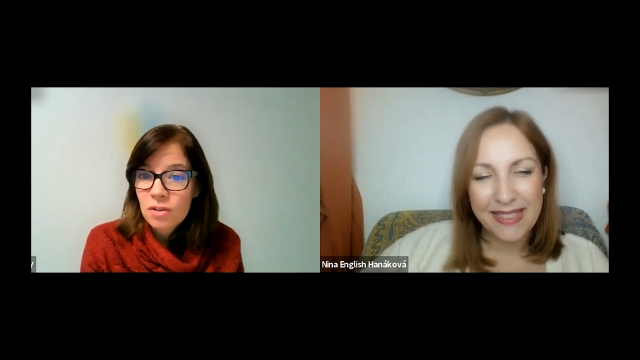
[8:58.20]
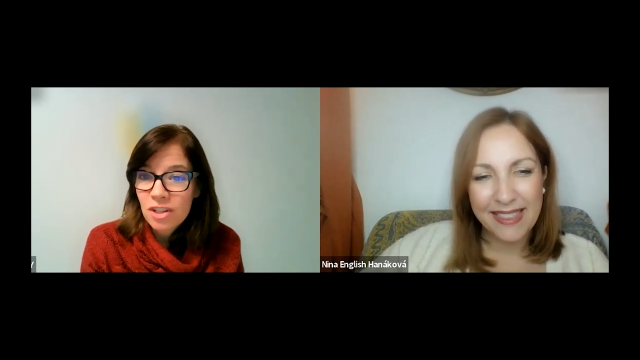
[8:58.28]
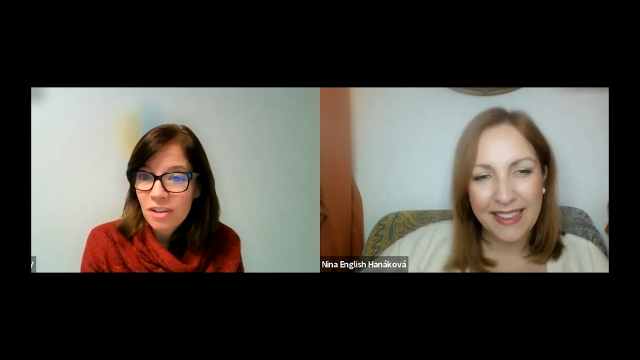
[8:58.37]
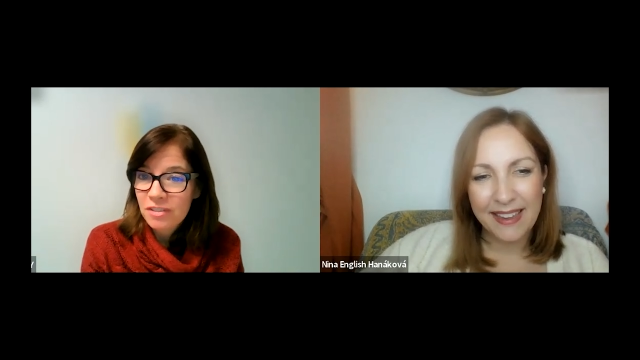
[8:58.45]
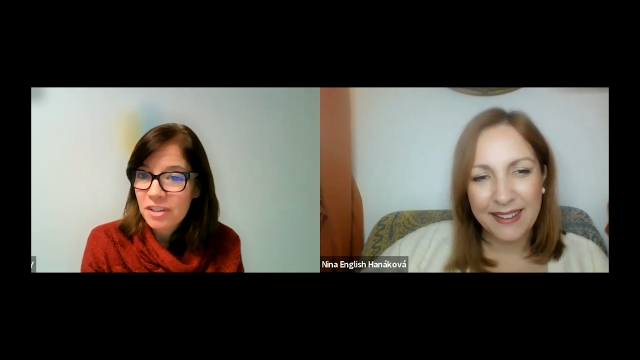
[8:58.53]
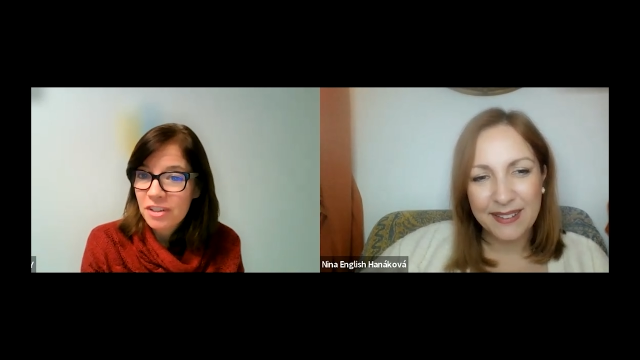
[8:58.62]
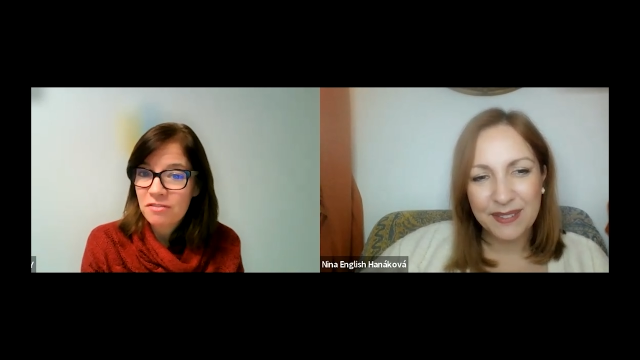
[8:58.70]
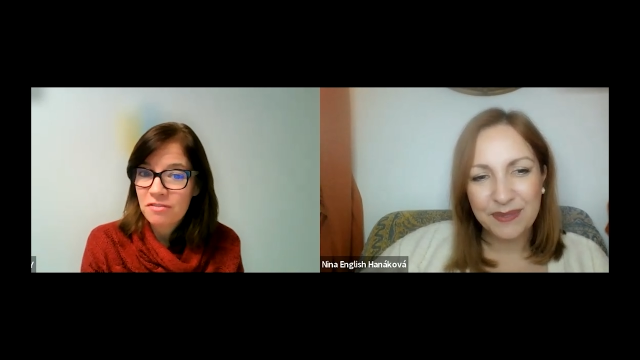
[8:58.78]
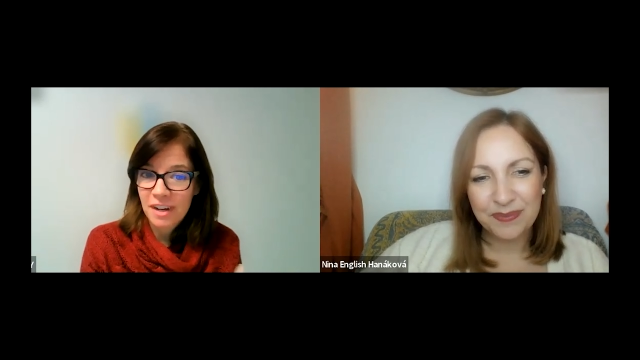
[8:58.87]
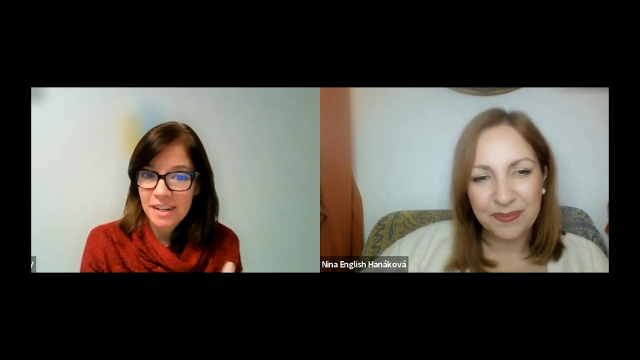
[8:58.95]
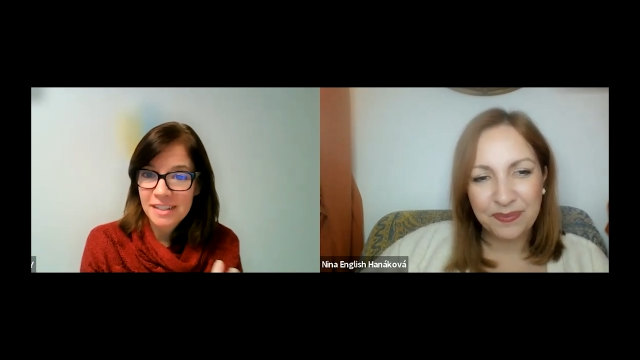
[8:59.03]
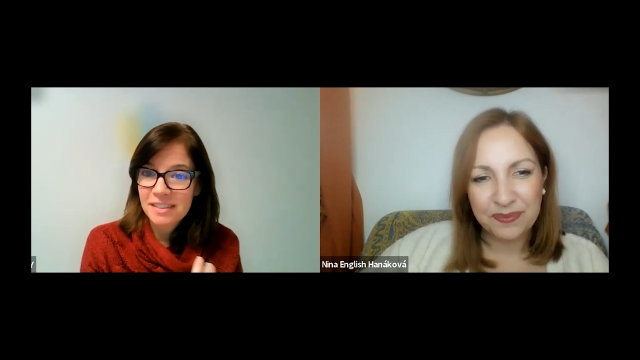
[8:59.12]
Speaker 1: Do you have any
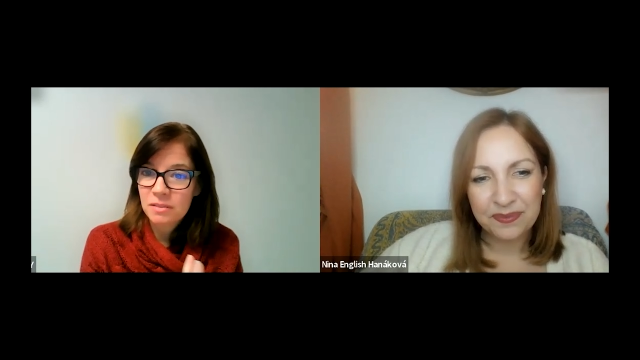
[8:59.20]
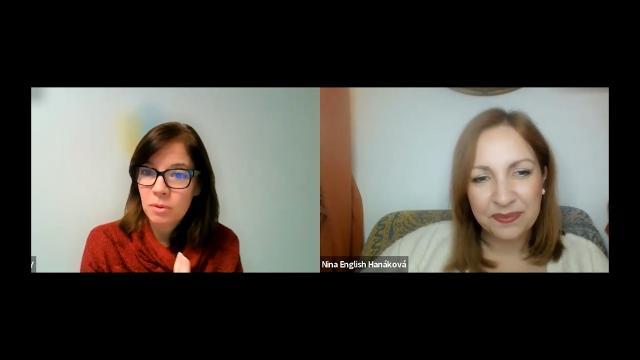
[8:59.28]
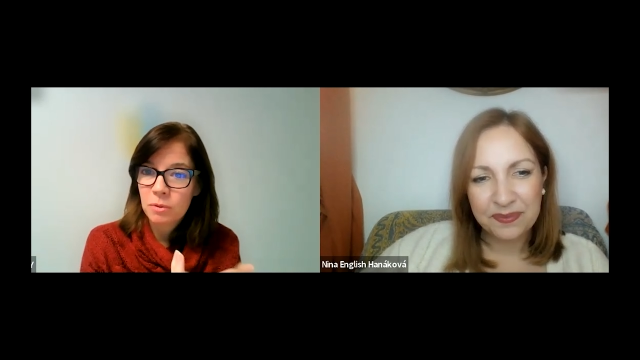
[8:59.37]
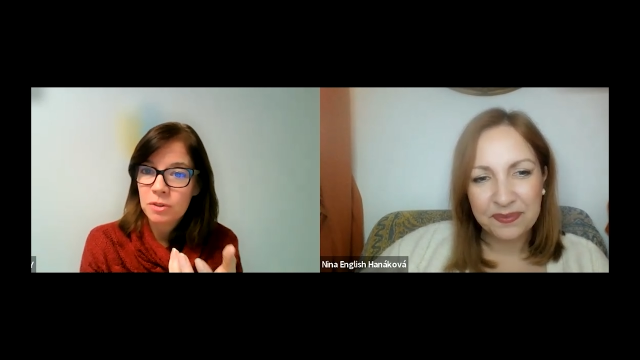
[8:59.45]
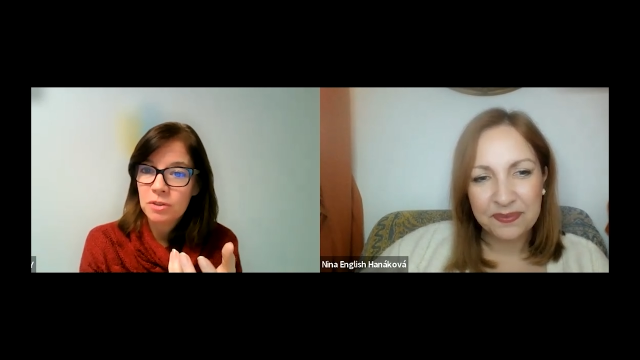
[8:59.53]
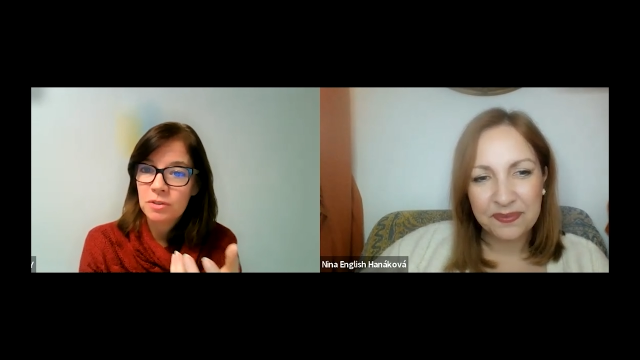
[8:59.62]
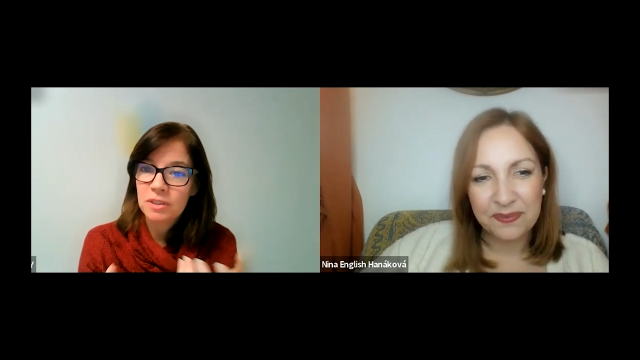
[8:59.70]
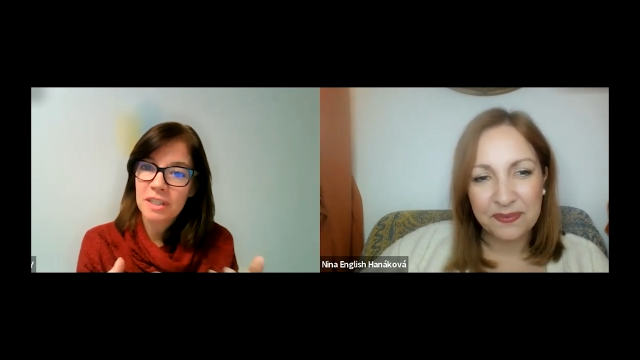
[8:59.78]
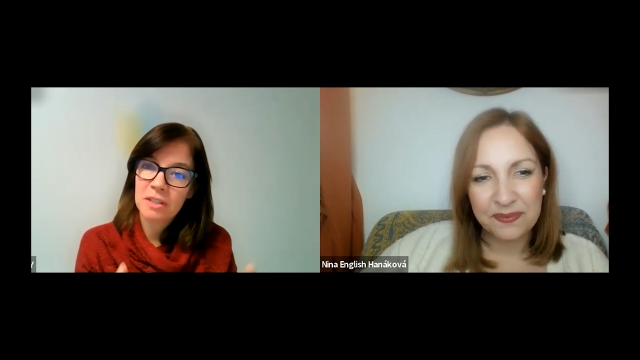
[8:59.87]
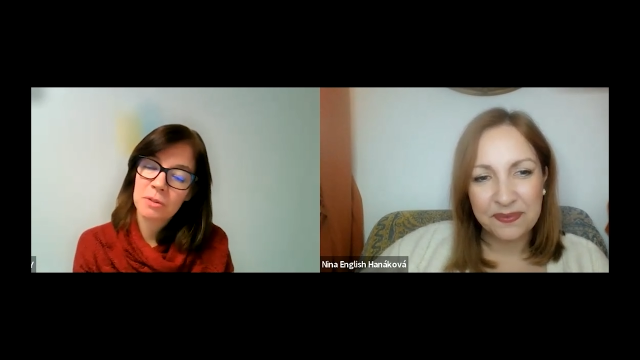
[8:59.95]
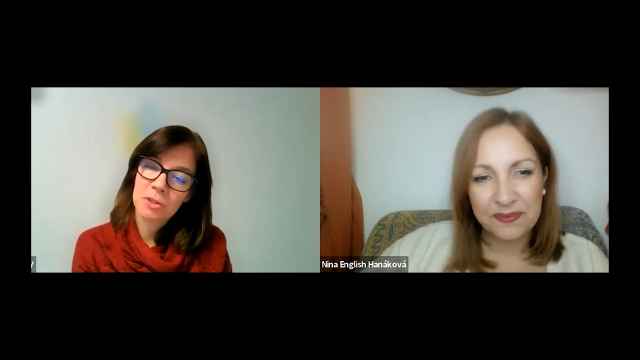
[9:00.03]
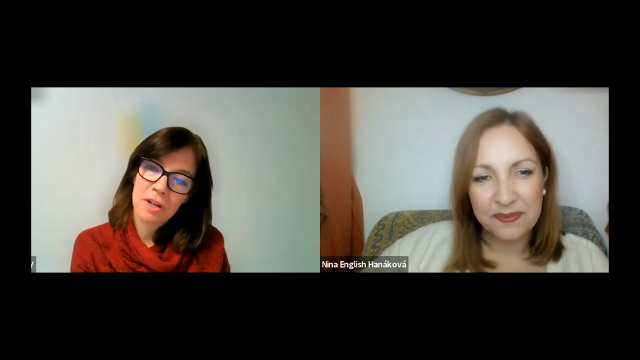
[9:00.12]
advice? What would you say
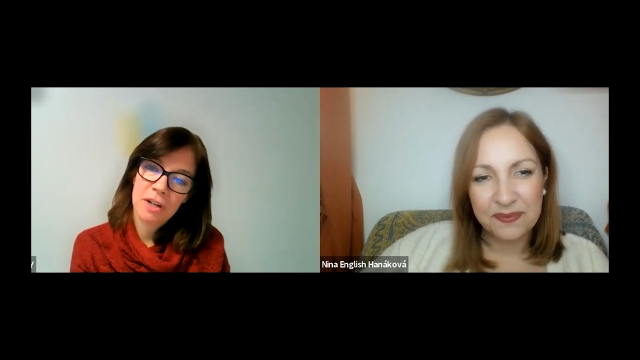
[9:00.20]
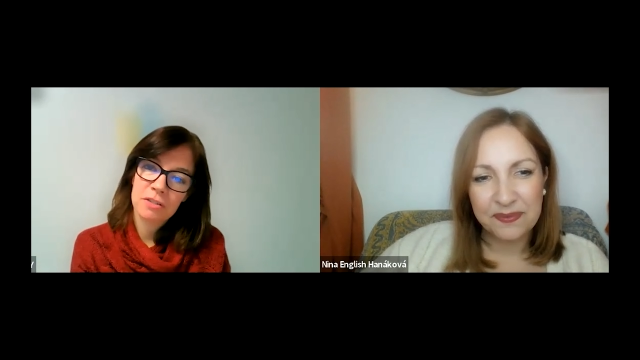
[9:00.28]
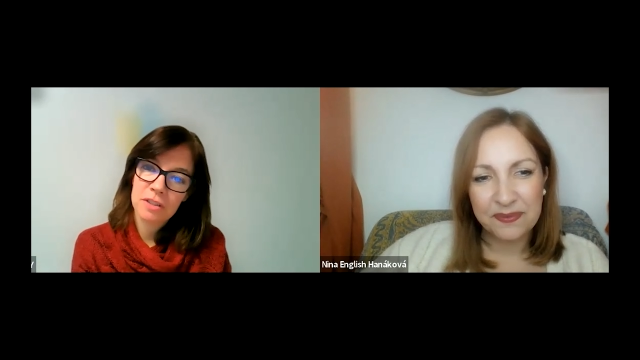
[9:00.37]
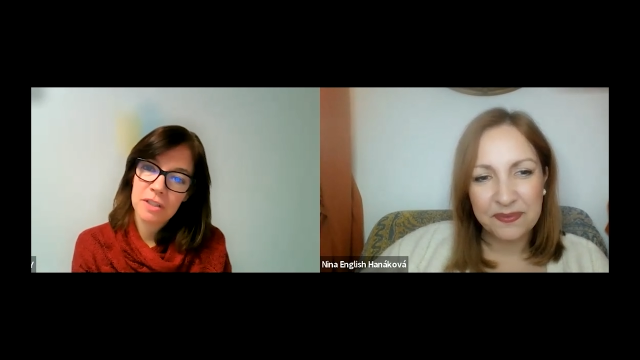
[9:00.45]
to a trainer